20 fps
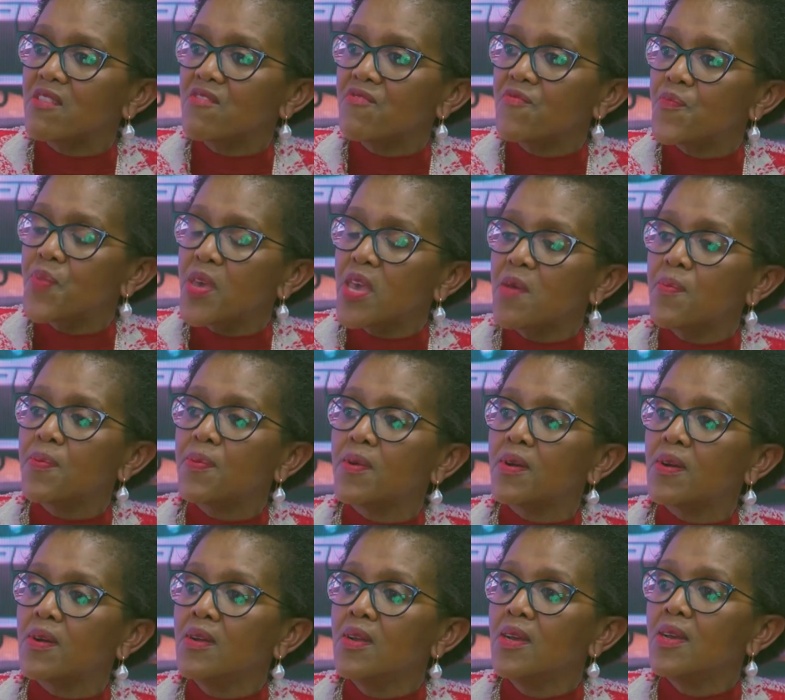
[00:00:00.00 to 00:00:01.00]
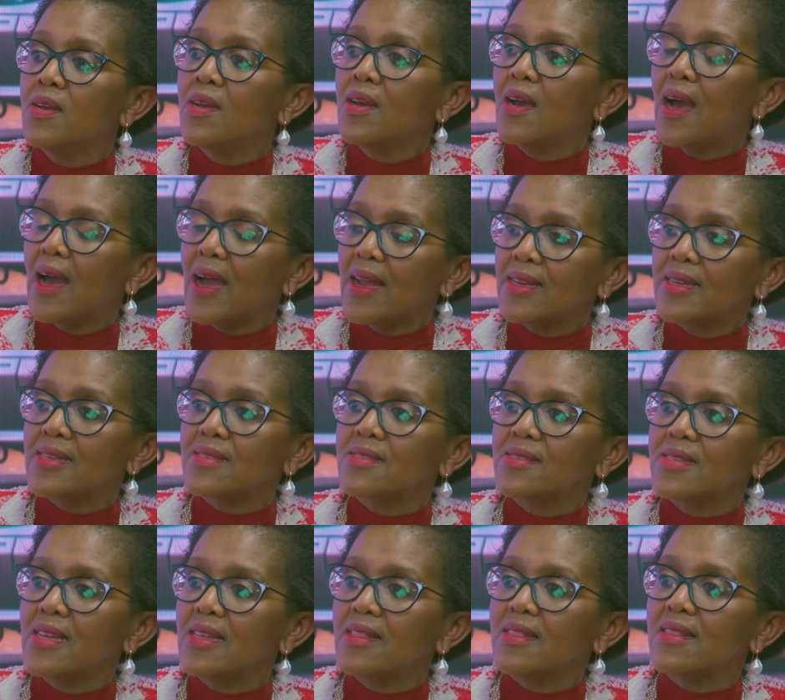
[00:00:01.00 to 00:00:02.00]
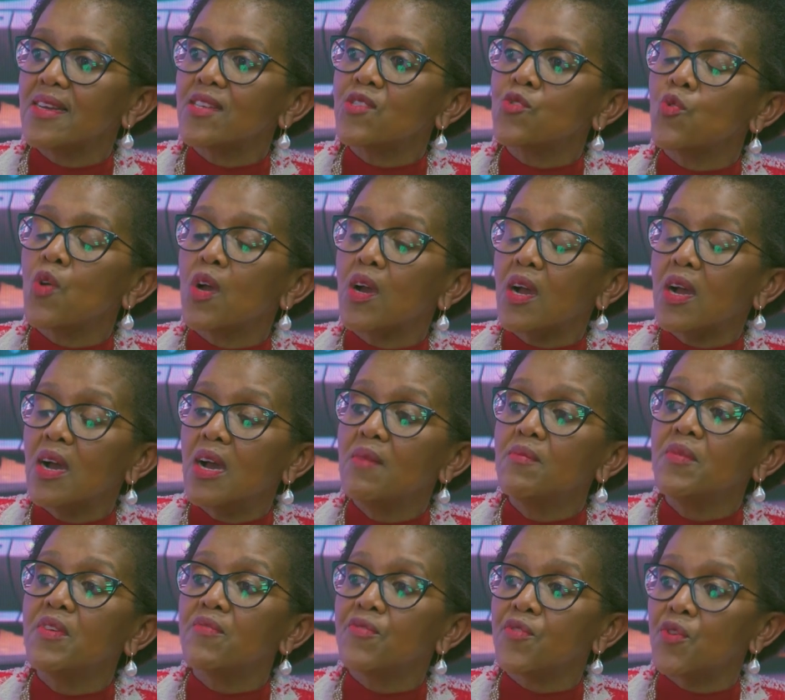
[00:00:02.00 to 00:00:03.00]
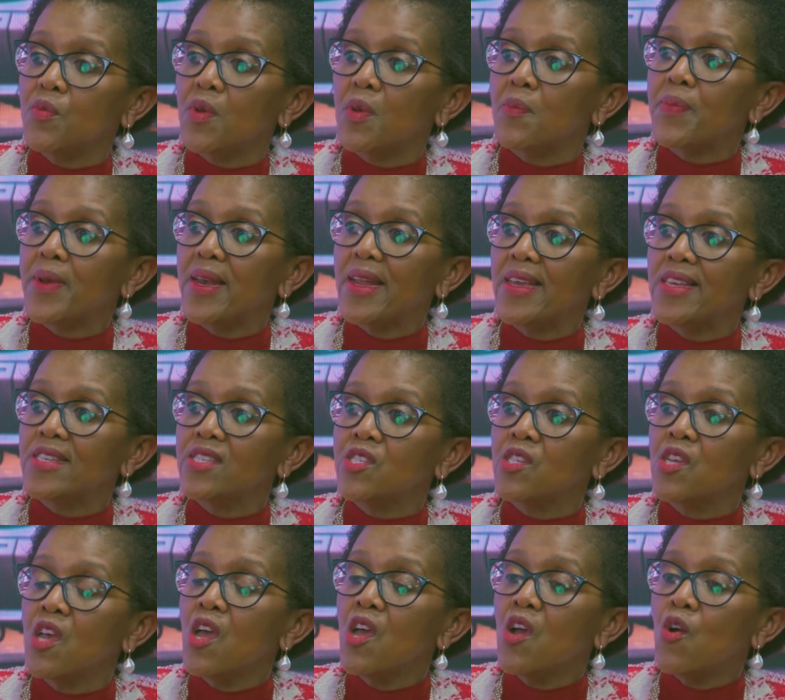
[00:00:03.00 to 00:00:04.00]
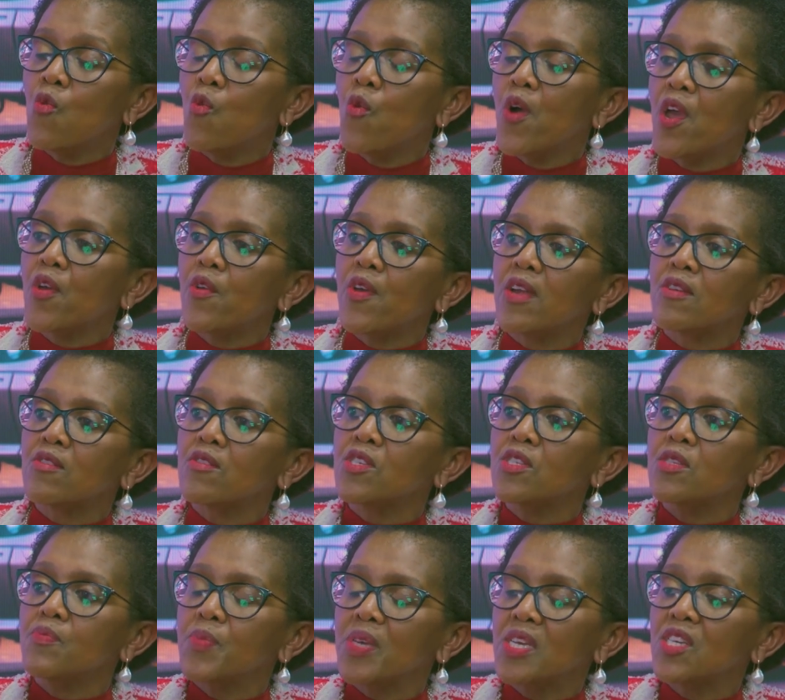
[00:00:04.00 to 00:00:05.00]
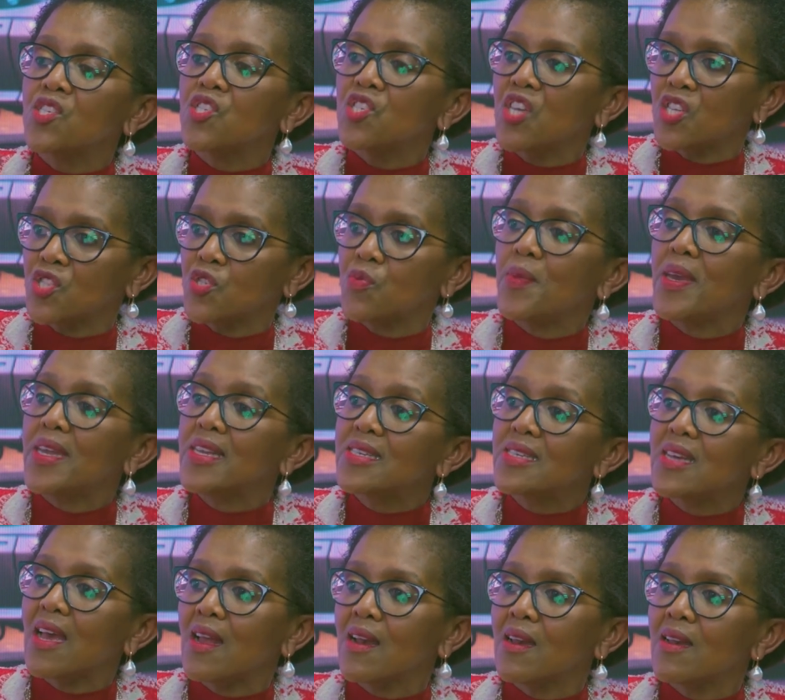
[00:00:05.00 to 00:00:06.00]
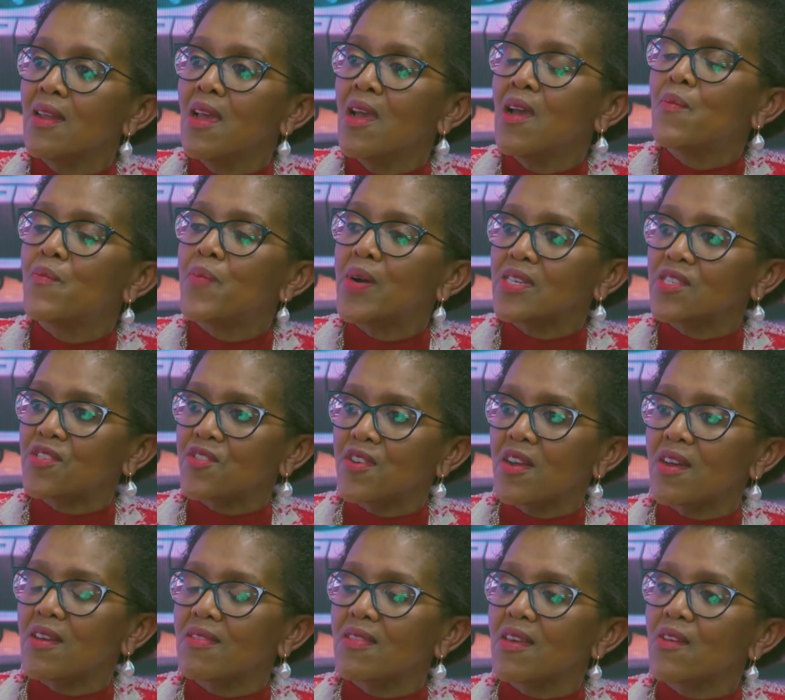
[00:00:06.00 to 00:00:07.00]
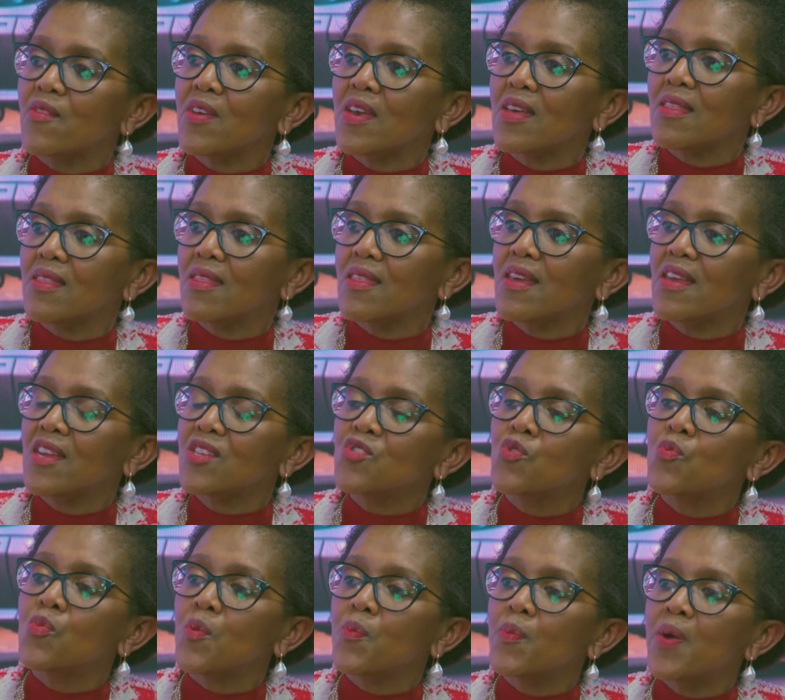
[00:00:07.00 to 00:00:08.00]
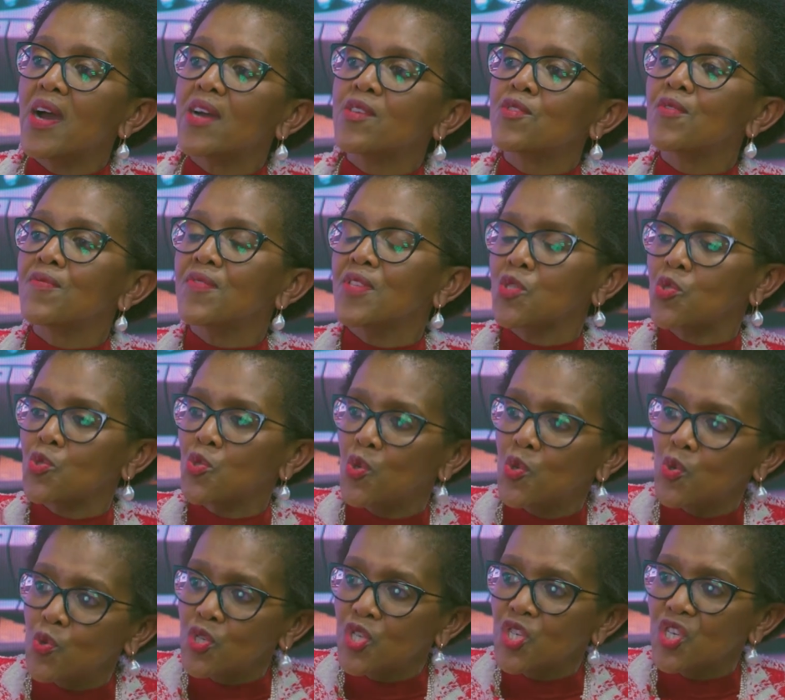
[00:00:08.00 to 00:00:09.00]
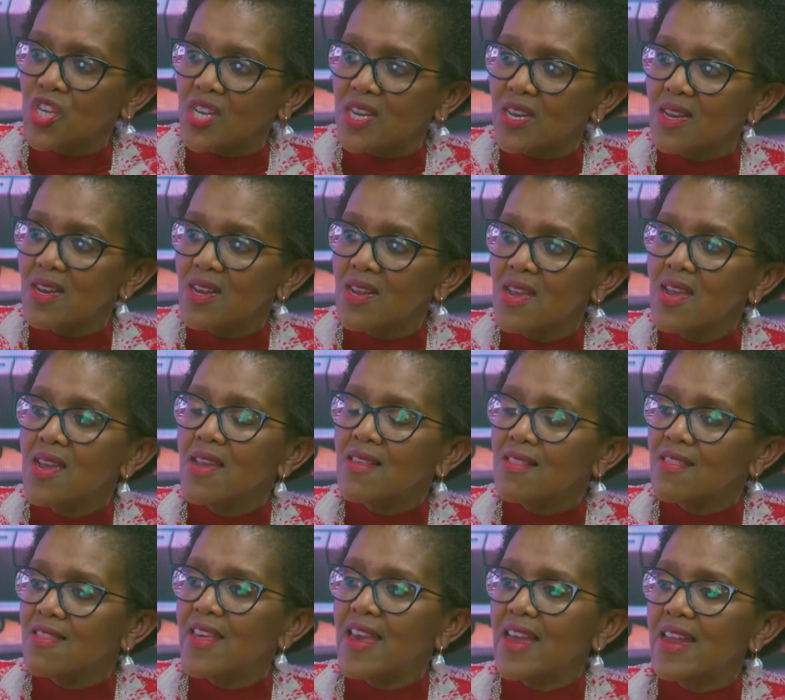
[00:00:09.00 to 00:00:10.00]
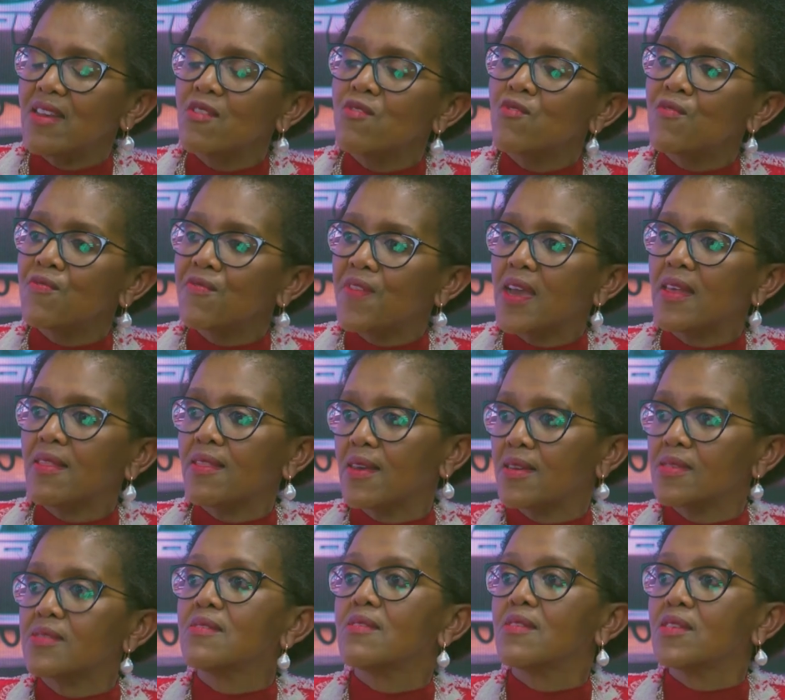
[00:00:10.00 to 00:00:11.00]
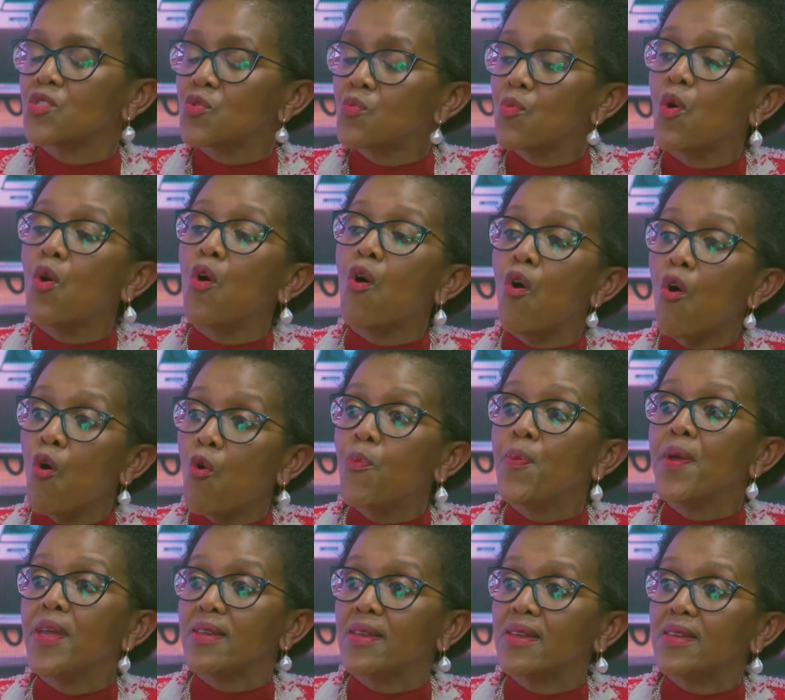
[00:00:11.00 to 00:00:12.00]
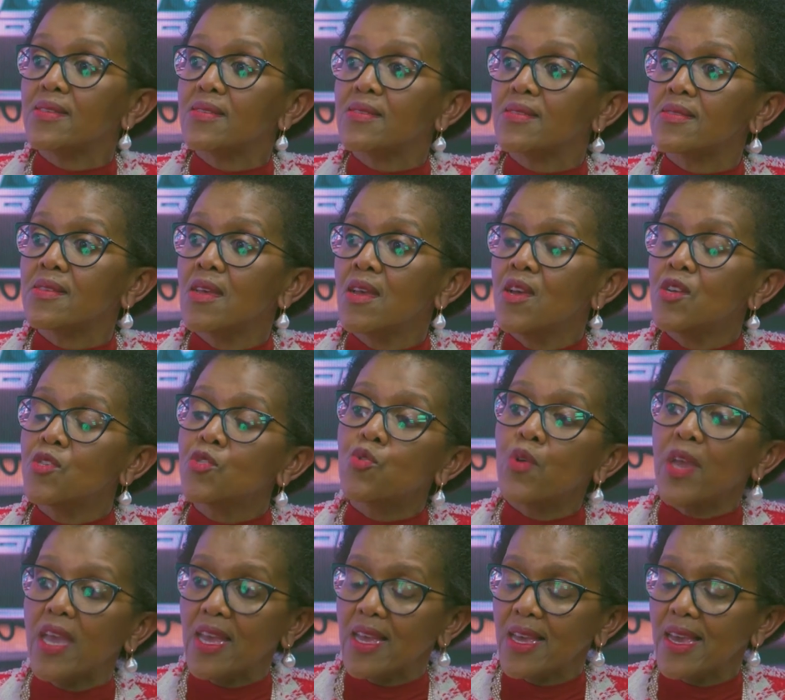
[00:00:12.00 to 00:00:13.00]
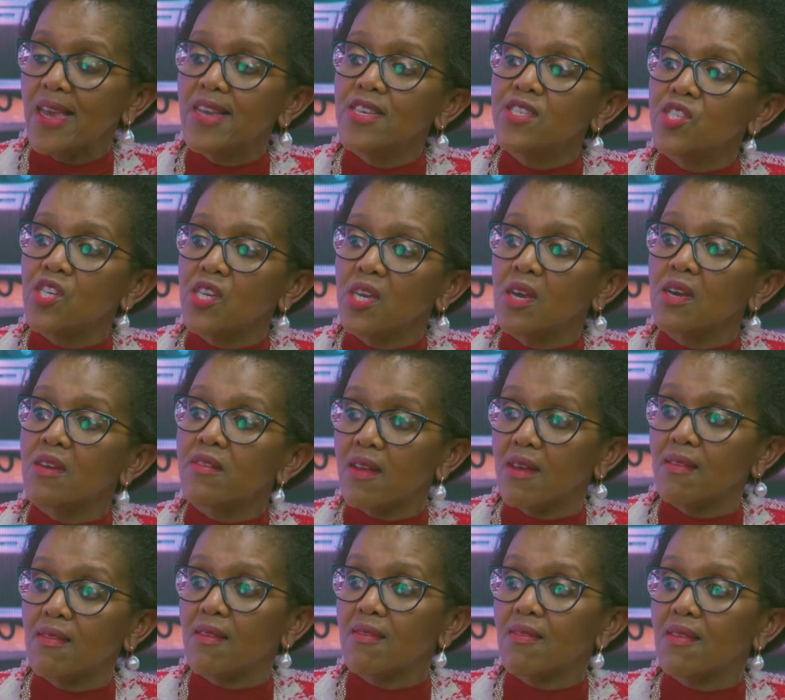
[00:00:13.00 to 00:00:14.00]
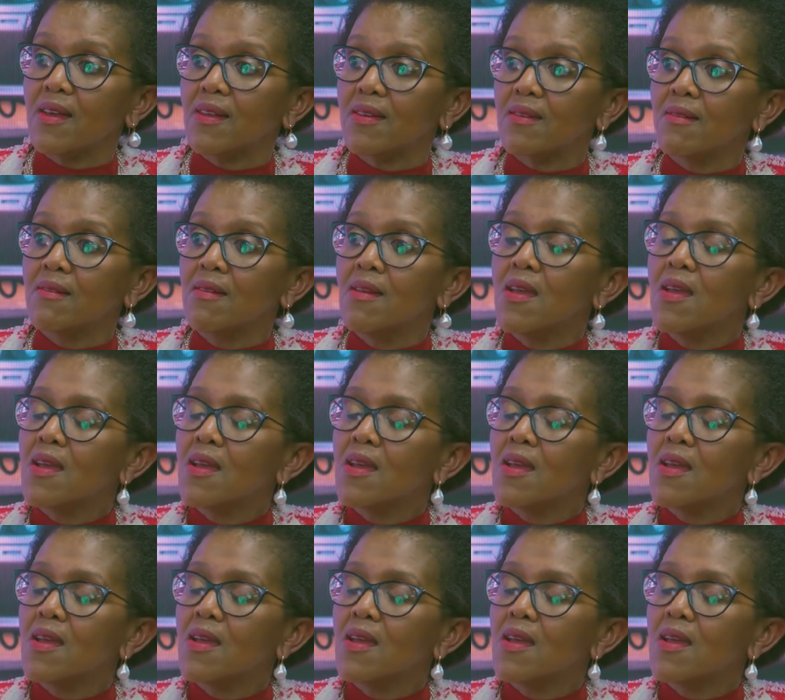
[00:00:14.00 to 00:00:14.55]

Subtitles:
if people understand that you are coming from a place where you are not being judgmental, but rather we are there to be part of the solution, then you find that there's more openness to engaging rather than